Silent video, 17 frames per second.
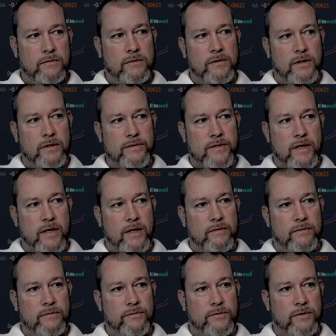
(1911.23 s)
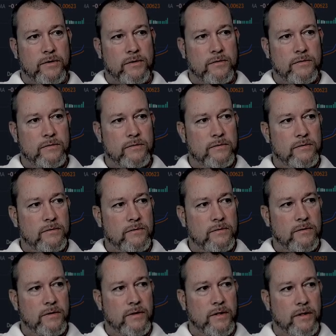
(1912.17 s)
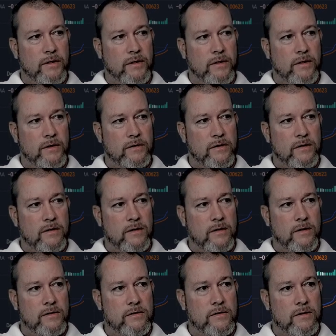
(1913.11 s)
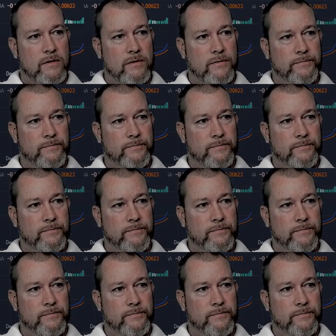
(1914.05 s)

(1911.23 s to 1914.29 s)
How's that for getting kicked in the nuts, huh?